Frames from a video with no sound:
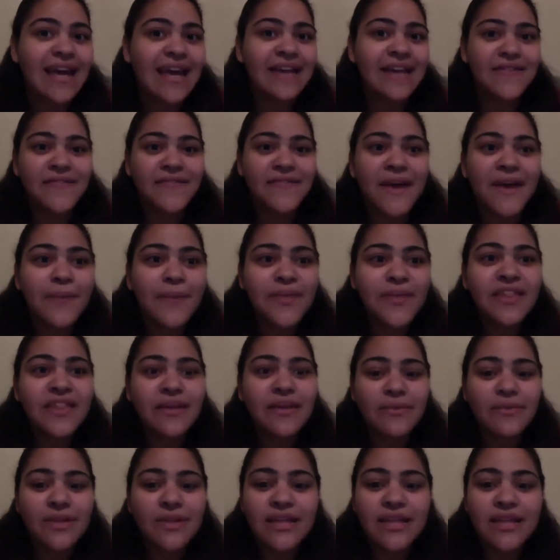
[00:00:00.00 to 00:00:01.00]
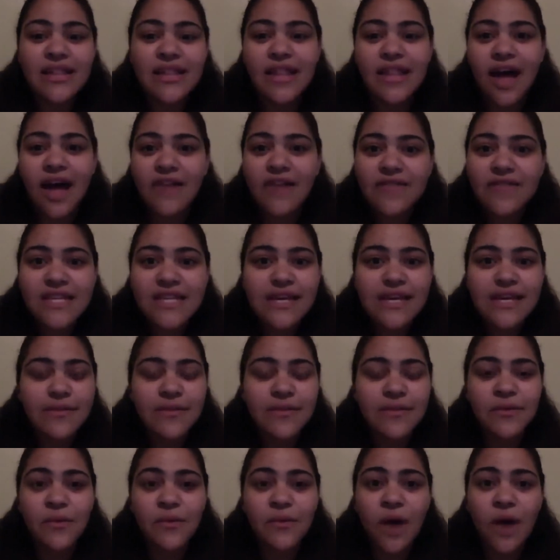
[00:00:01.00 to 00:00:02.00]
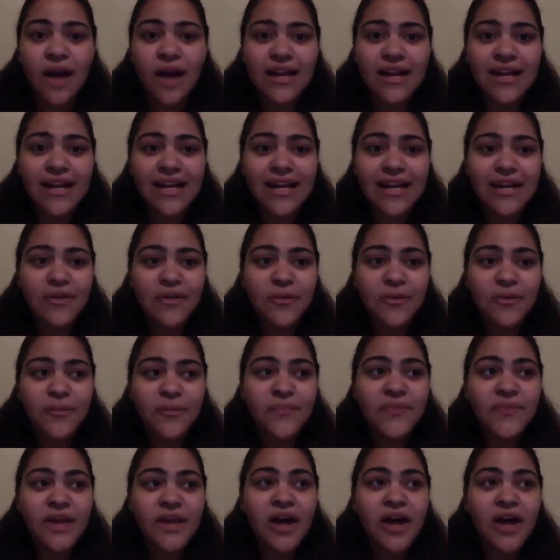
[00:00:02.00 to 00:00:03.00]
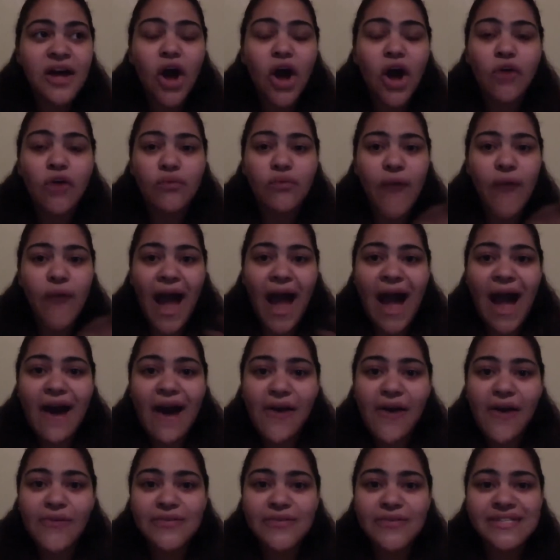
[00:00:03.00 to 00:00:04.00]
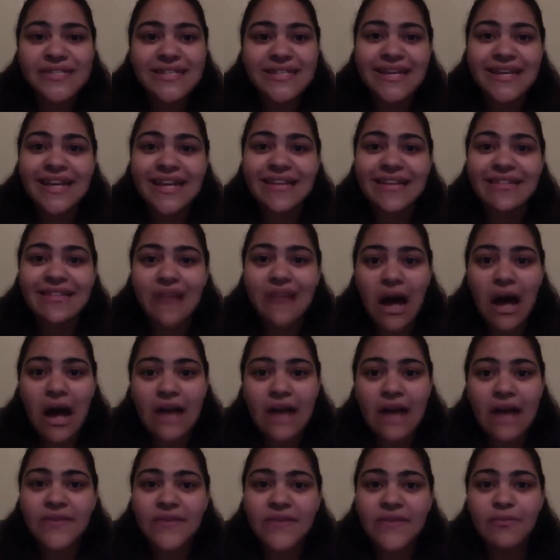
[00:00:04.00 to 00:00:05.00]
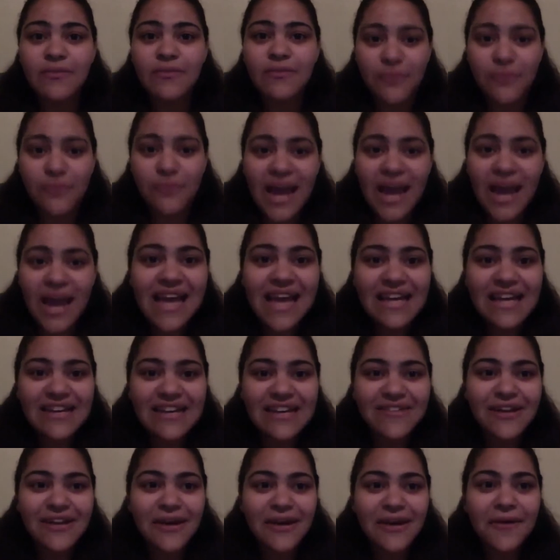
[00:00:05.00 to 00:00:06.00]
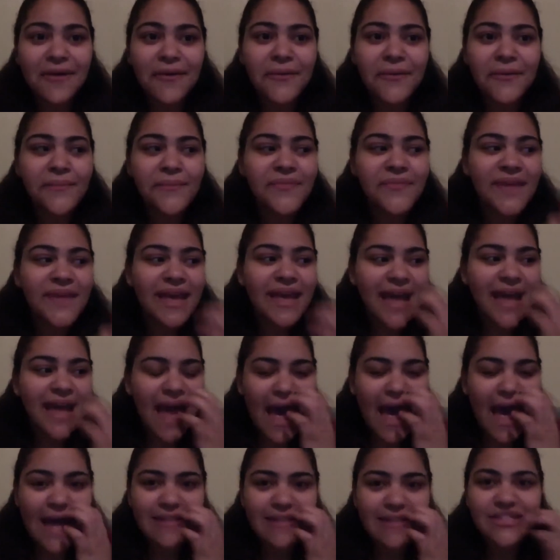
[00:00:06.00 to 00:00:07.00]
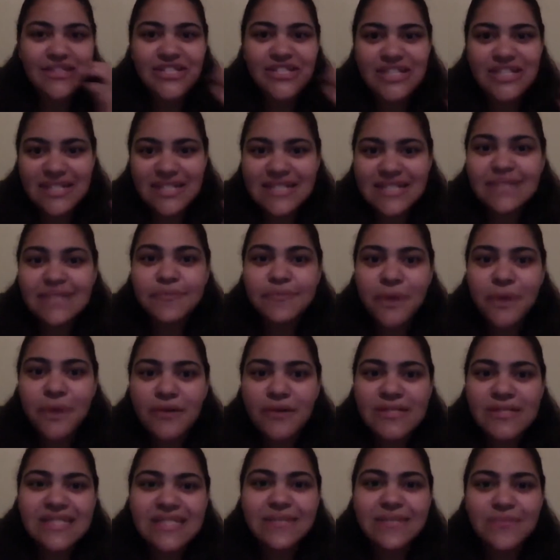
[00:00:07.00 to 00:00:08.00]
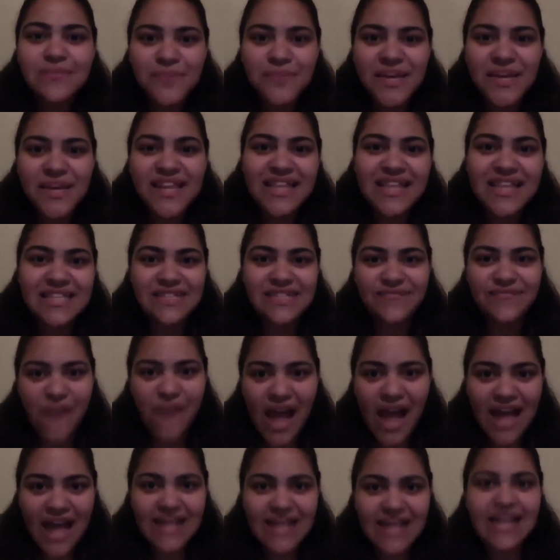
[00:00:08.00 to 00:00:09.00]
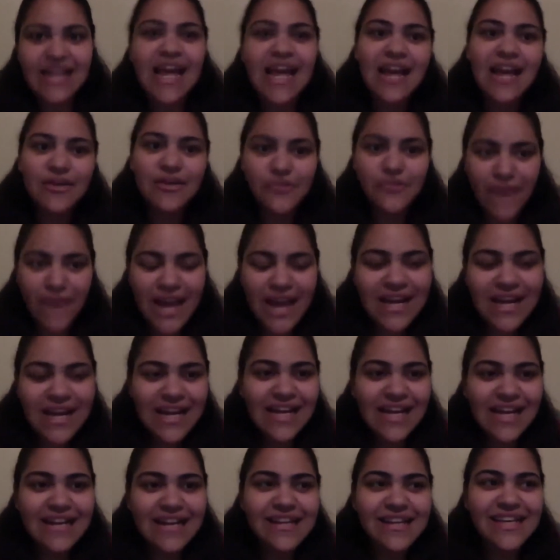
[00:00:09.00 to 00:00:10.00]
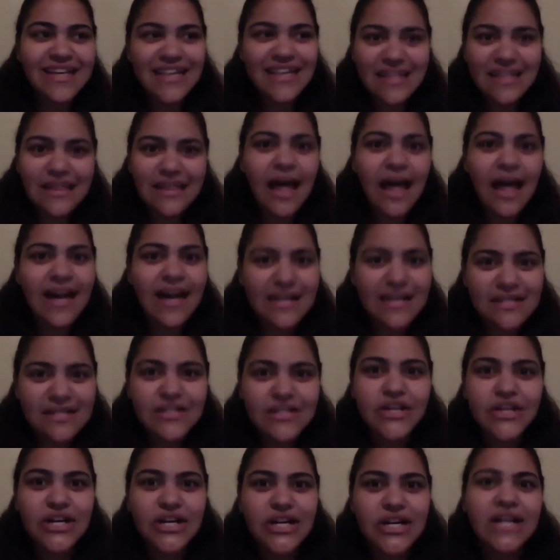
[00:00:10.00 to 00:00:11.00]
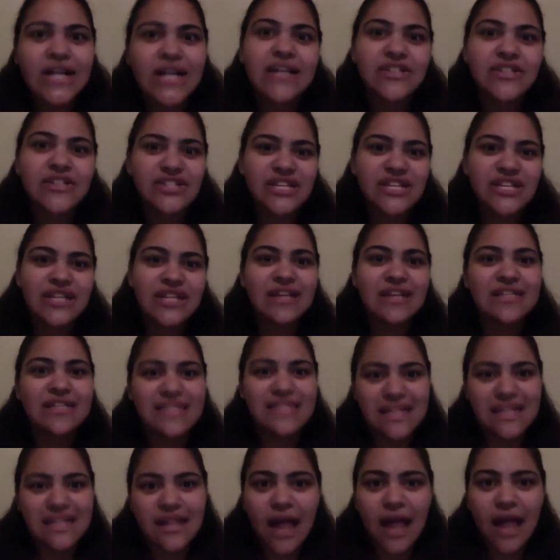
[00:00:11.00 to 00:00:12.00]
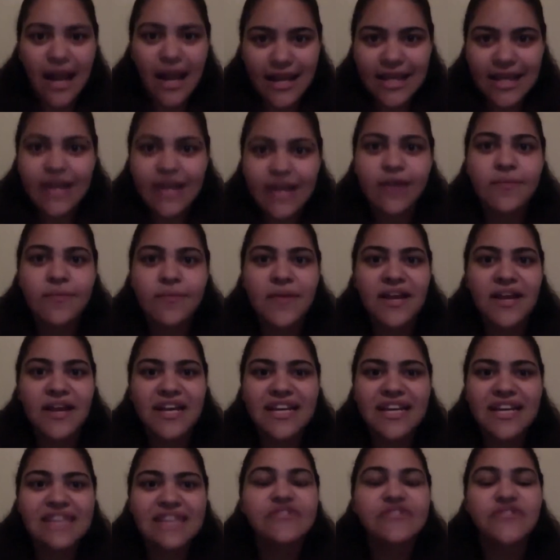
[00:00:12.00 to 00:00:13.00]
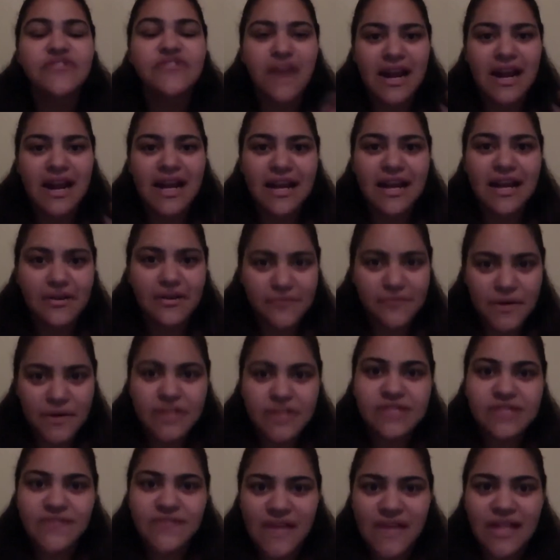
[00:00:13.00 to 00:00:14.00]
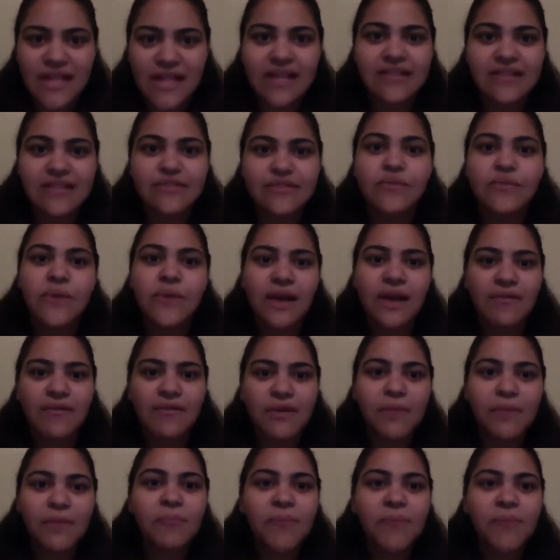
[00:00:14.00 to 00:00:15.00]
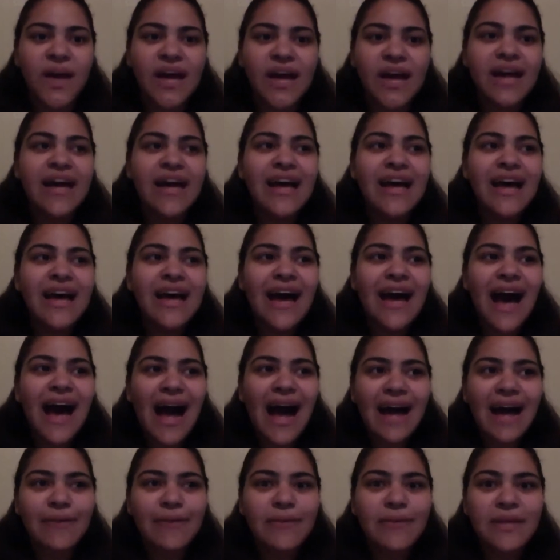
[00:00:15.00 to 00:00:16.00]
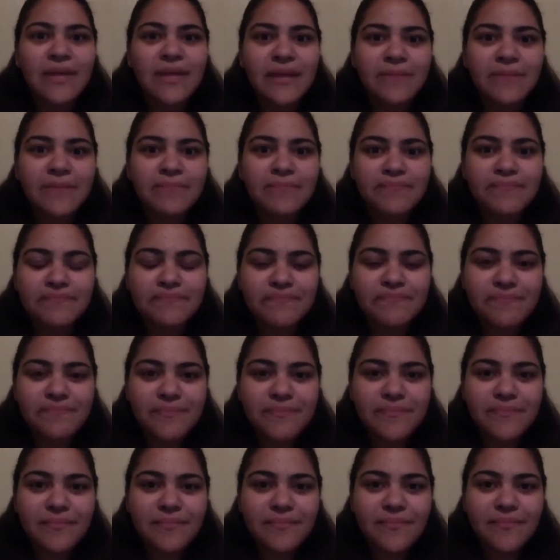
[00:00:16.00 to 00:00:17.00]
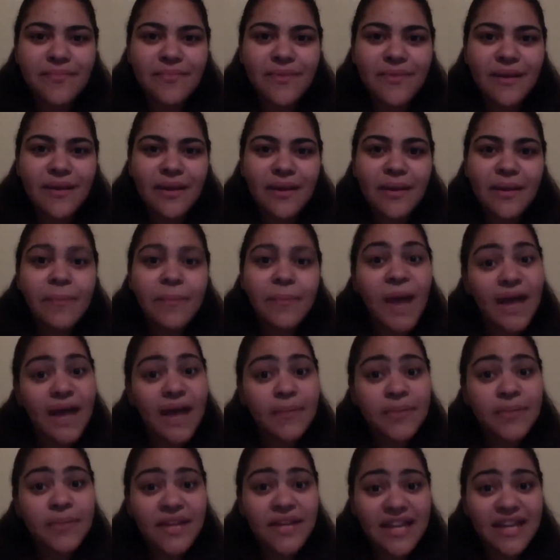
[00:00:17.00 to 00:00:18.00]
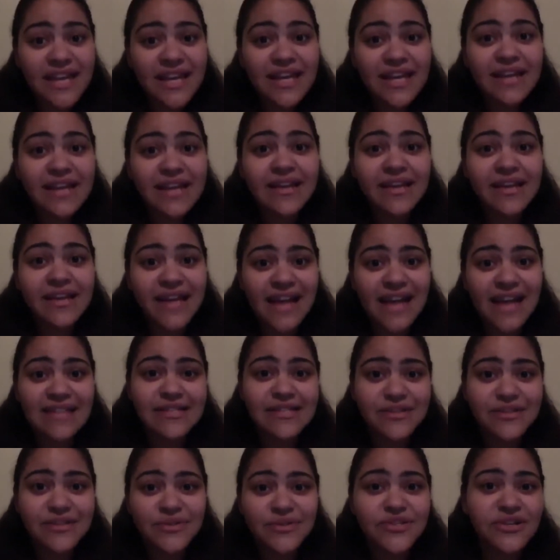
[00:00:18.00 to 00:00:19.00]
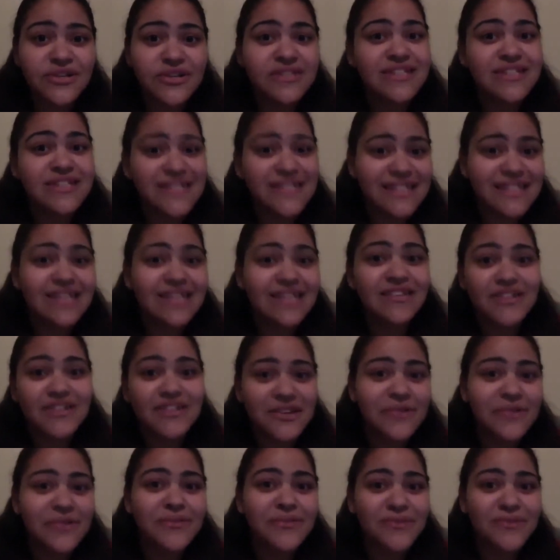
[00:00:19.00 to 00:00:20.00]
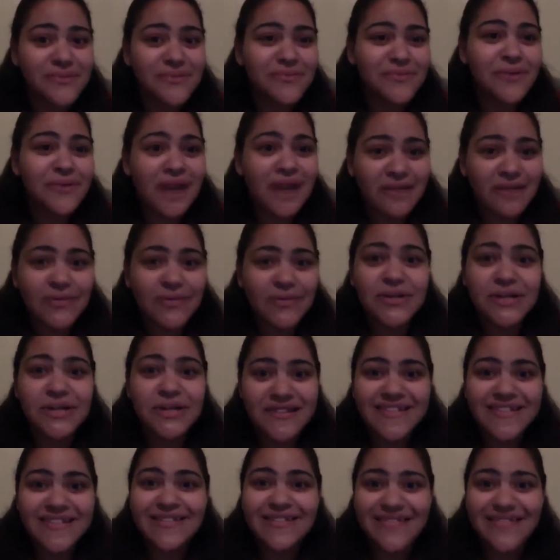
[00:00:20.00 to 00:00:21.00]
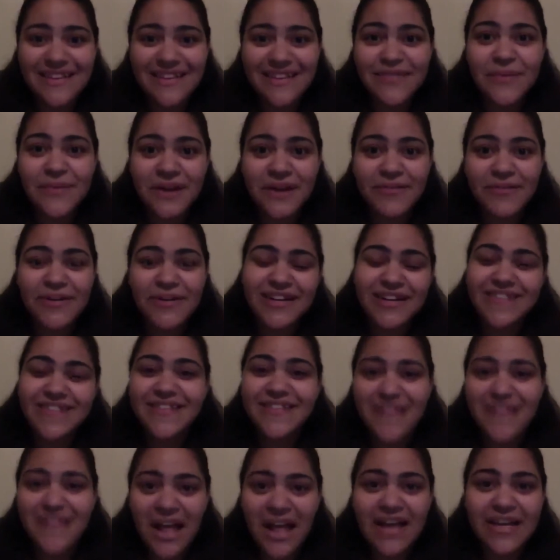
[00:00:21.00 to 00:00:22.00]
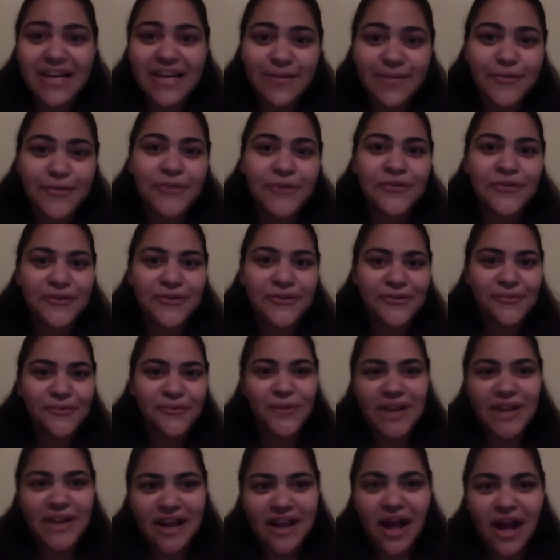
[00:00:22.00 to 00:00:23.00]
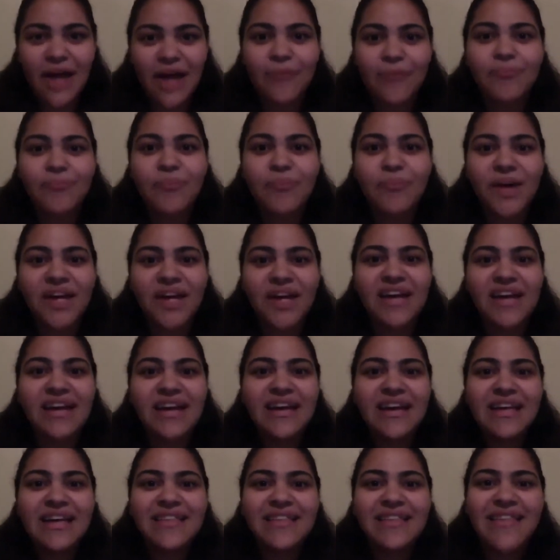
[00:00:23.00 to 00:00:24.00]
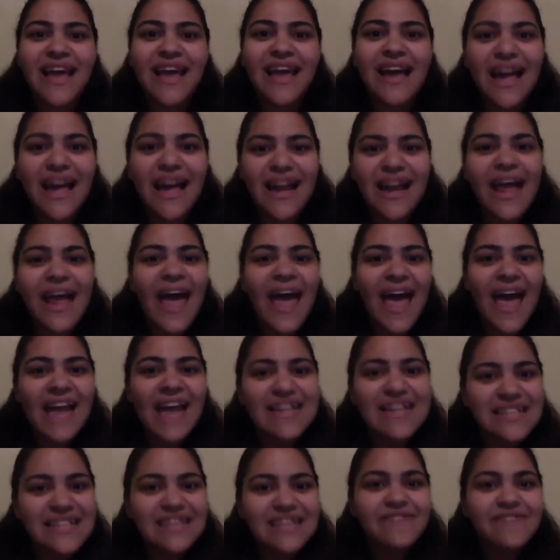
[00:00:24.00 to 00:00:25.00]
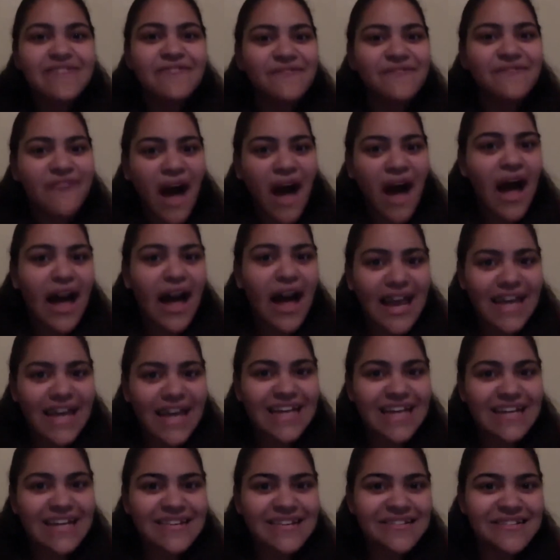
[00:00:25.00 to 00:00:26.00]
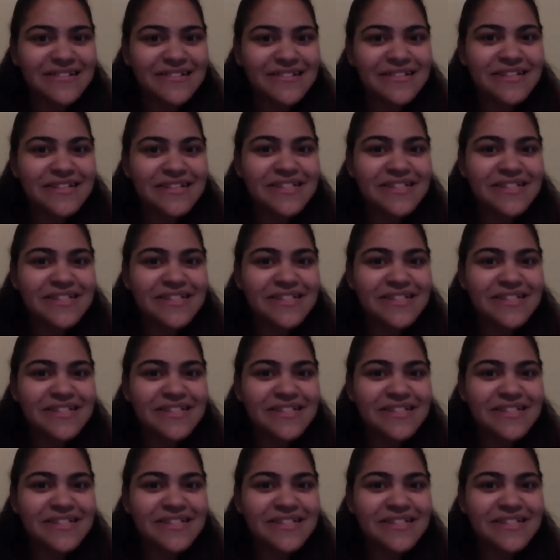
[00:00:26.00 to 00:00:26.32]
Yeah. And a family that really loved him and wanted him around and thought of him great, you know? And she's supposed to be this friend. And granted, he likes her and she doesn't like him and he's trying to get over his feelings or whatever. But I mean, in my opinion, yes, Yu Jung doesn't, you know, whatever is is whatever. He doesn't like him or, or whatnot. But they kind of ended fine.